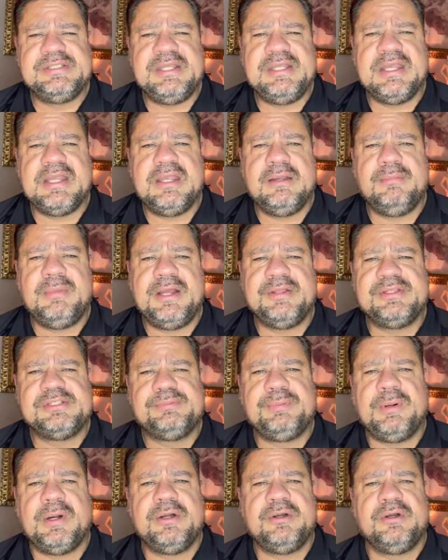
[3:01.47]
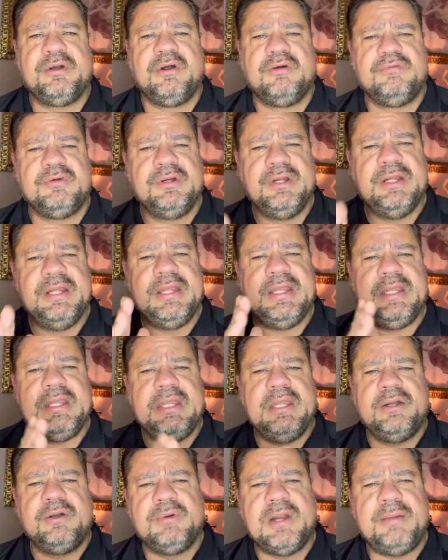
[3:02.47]
thinking about this partner over,
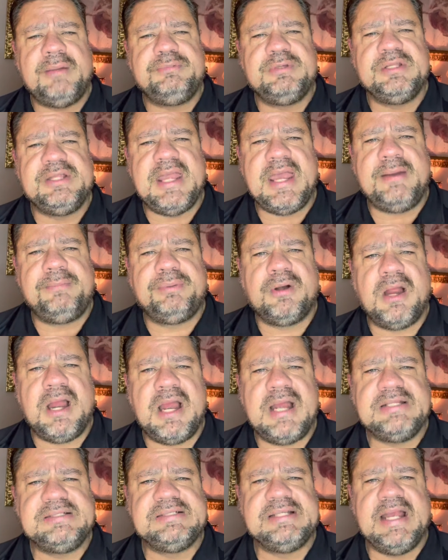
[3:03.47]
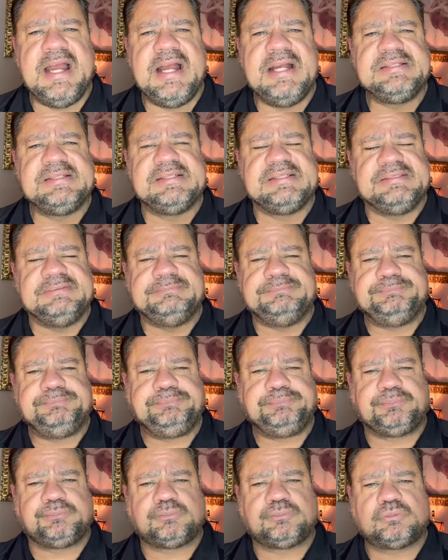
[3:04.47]
interrupted that process
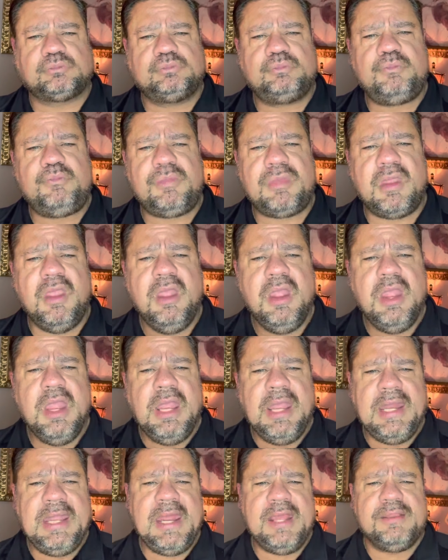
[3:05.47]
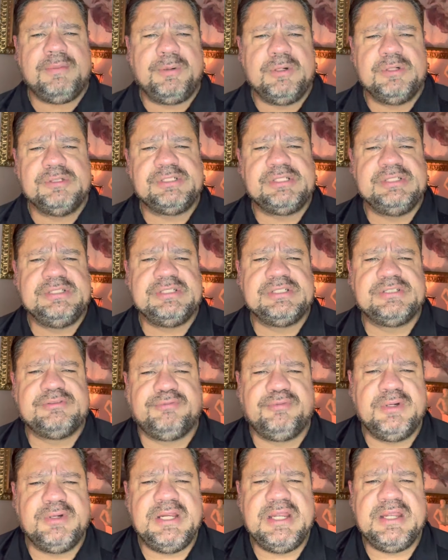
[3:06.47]
and had the person just
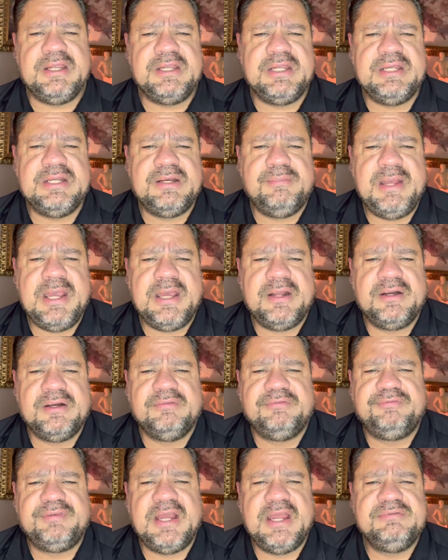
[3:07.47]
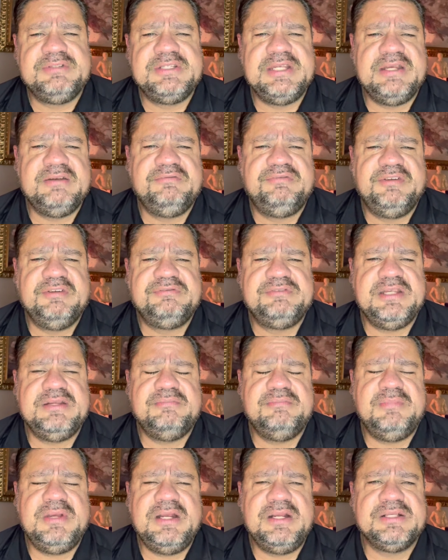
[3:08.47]
free in a matter of 5, 10,
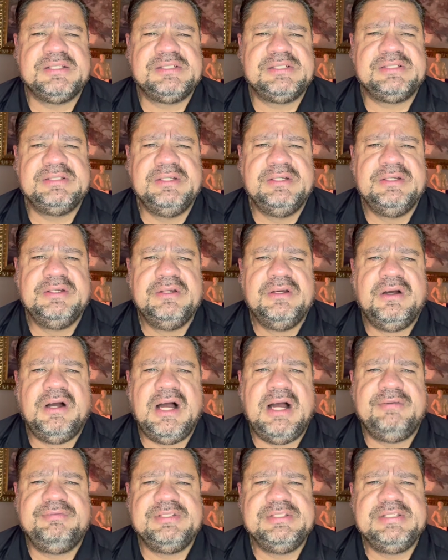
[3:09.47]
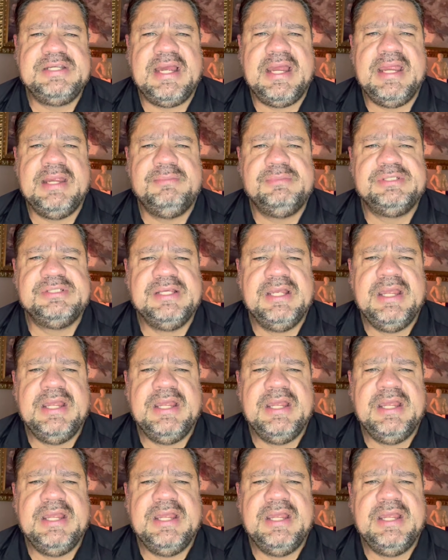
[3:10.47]
15 minutes oftentimes.